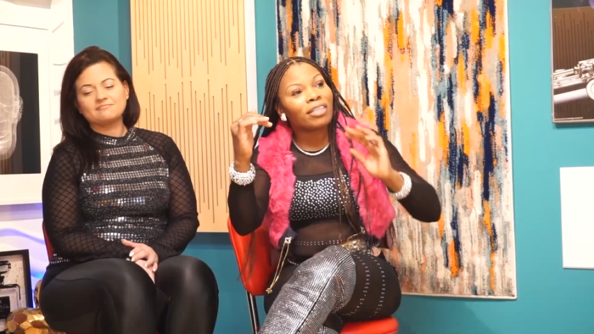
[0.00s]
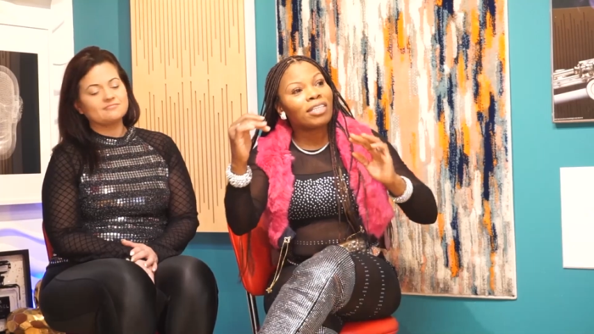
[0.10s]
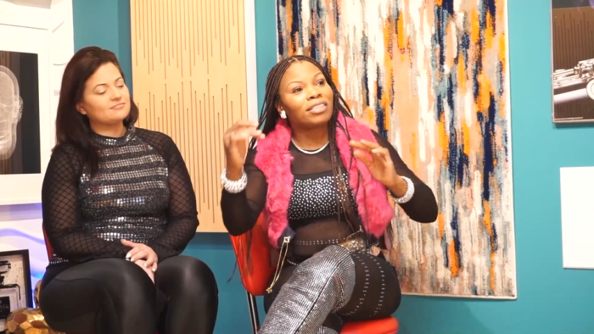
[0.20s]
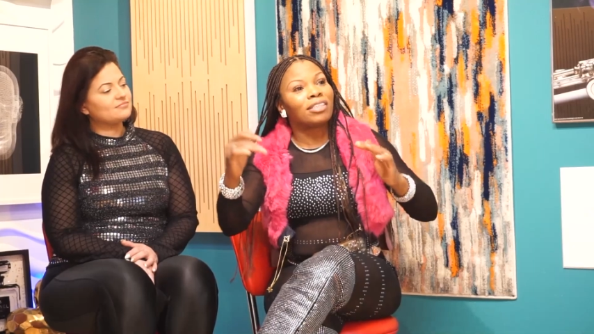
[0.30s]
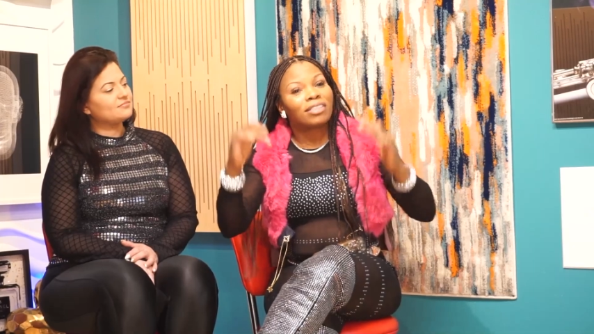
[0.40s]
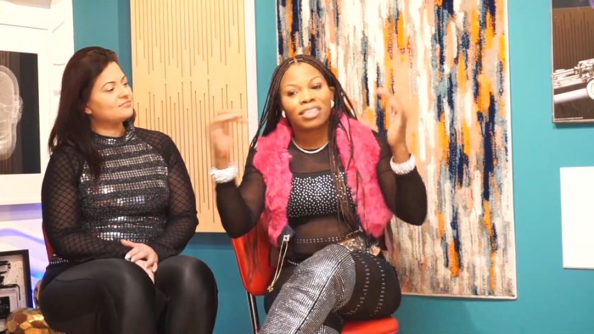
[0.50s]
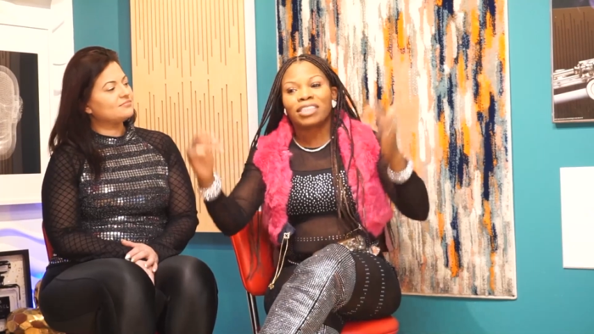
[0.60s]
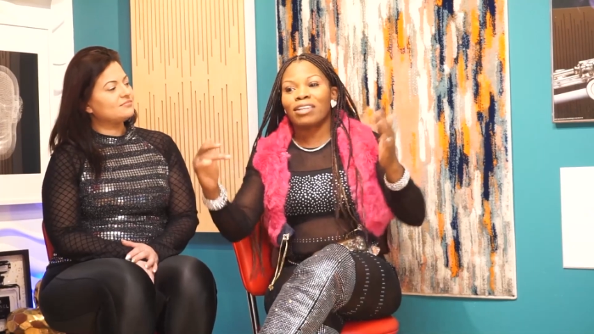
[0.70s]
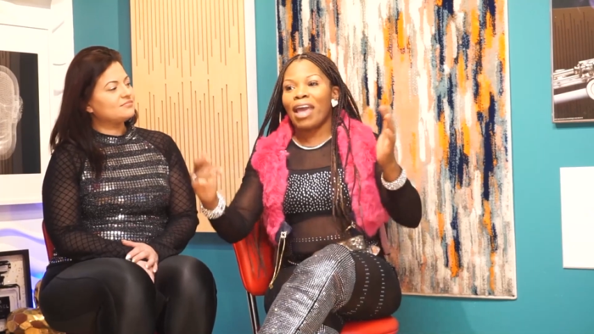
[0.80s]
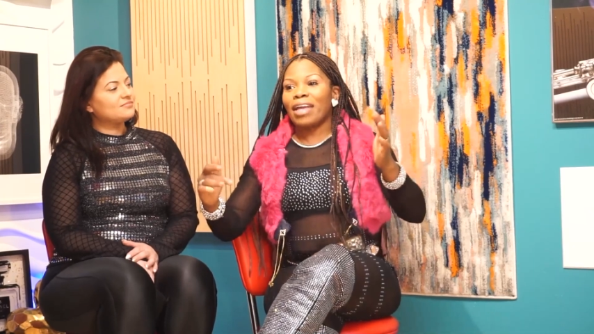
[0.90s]
Speaker 1: listen. No.
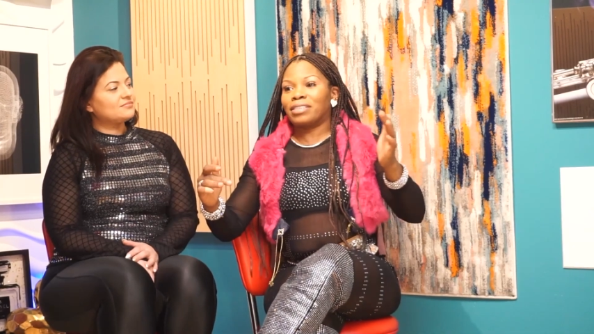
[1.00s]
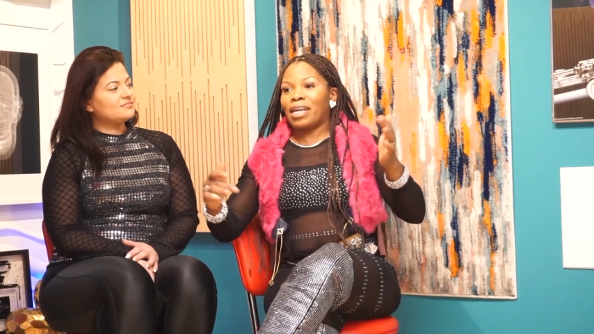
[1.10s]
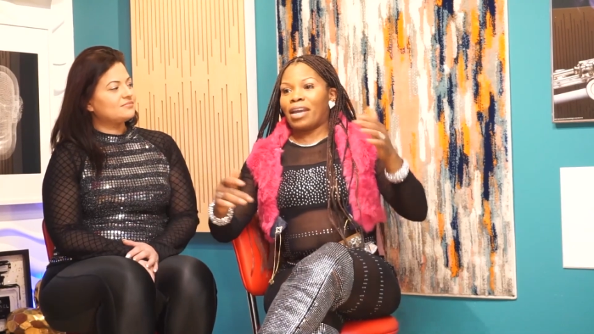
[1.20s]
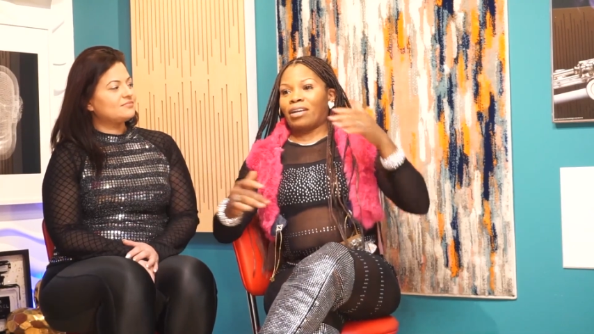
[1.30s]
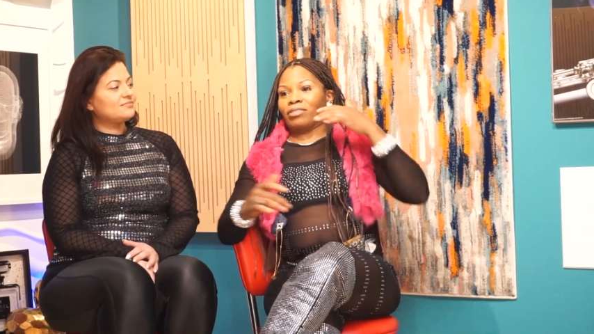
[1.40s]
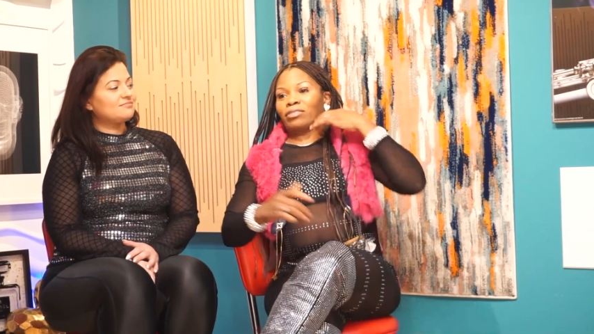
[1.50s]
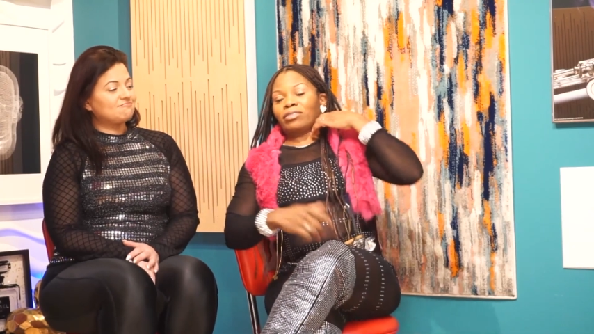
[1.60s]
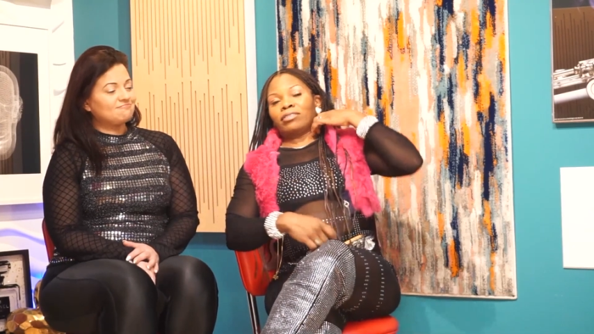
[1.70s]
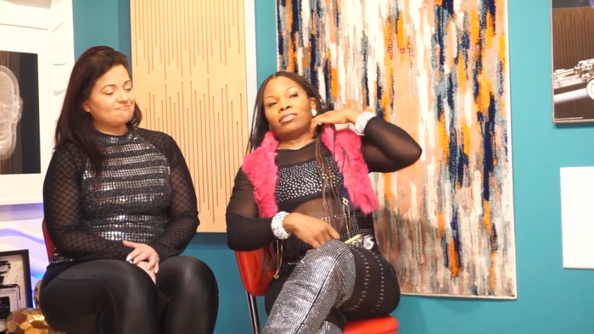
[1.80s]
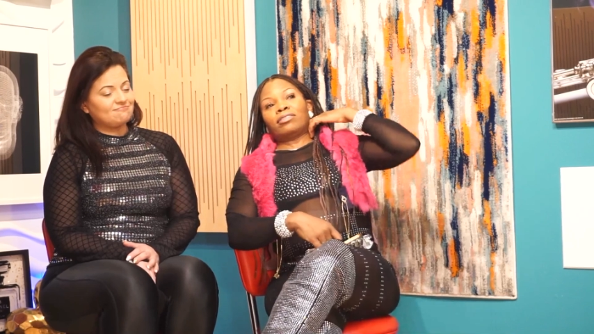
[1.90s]
Sit your ass down.
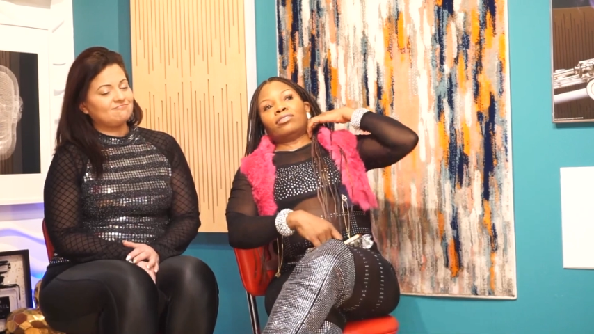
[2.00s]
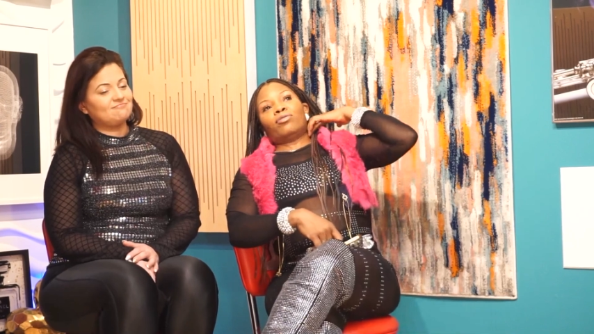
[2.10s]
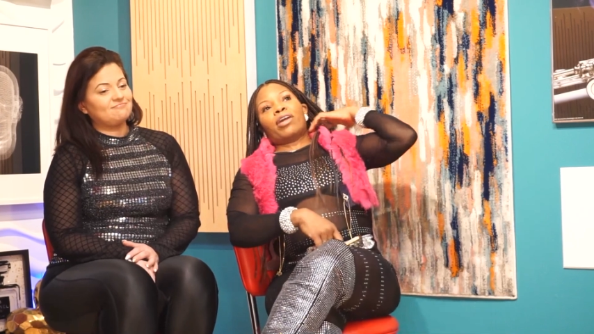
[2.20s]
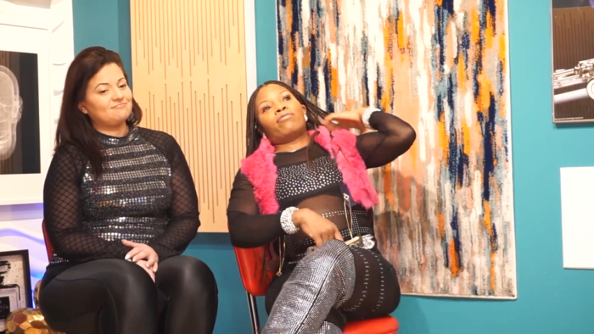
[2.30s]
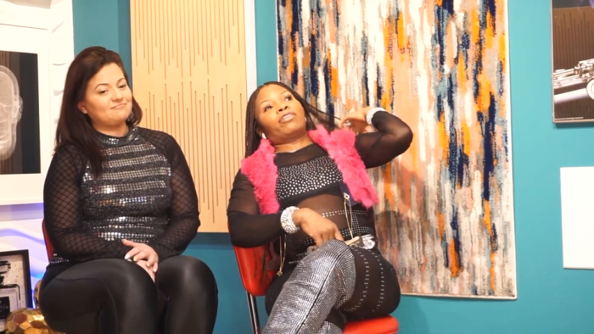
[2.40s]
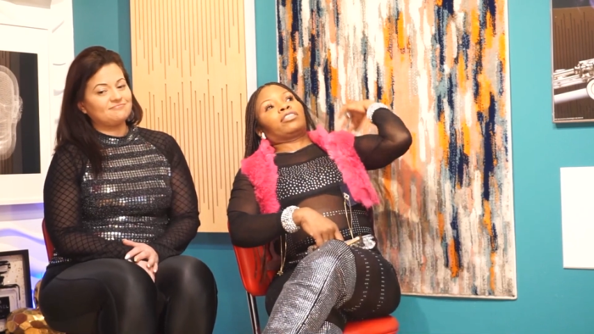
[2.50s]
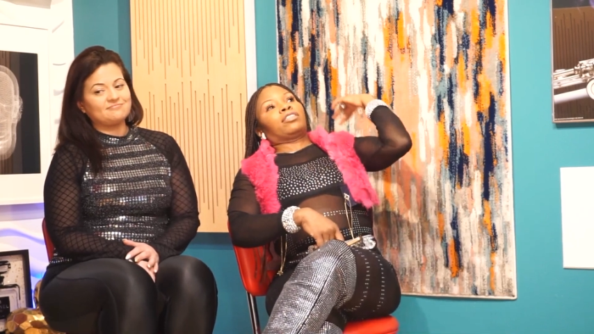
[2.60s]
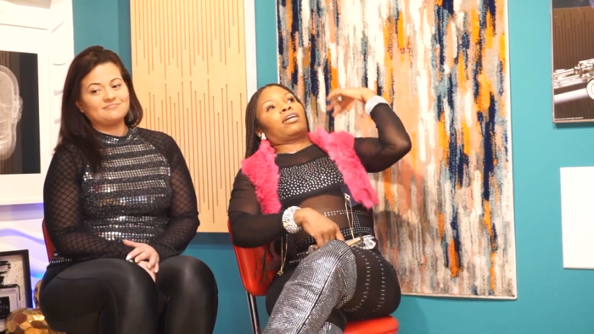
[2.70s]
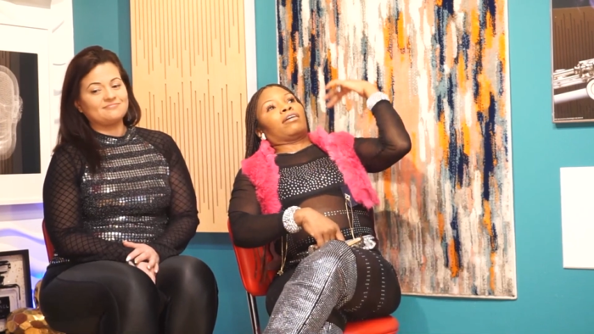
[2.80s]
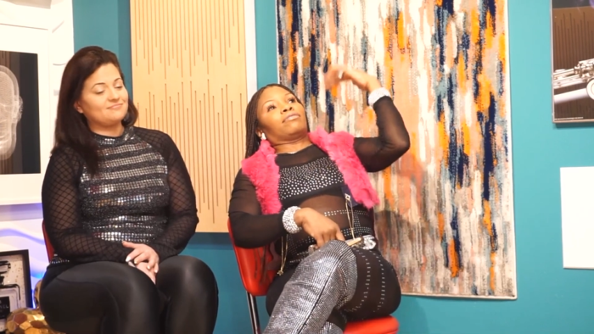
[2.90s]
You ain't
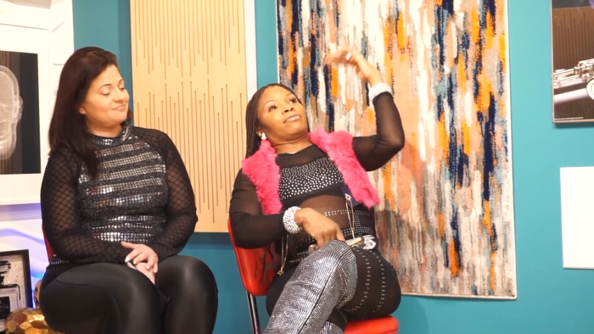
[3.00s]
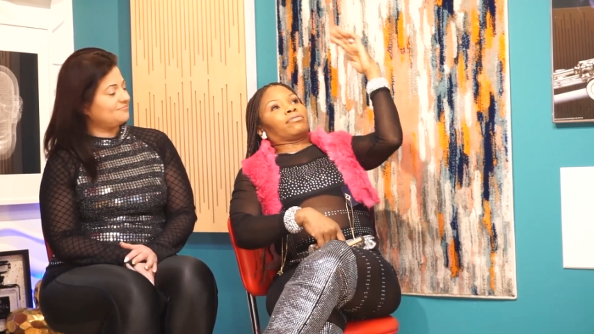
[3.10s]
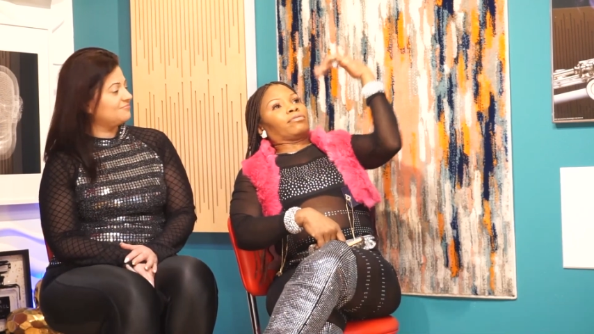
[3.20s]
rich enough.